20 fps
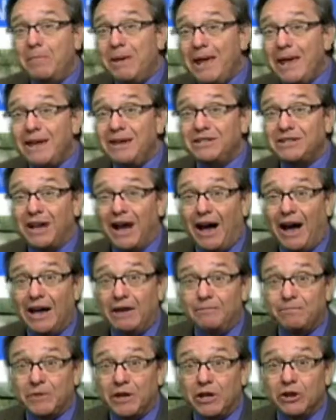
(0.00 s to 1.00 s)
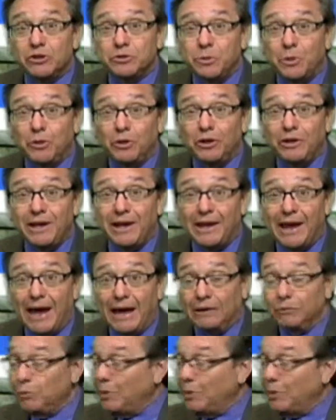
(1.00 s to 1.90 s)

Meantime, Here's what we're looking at.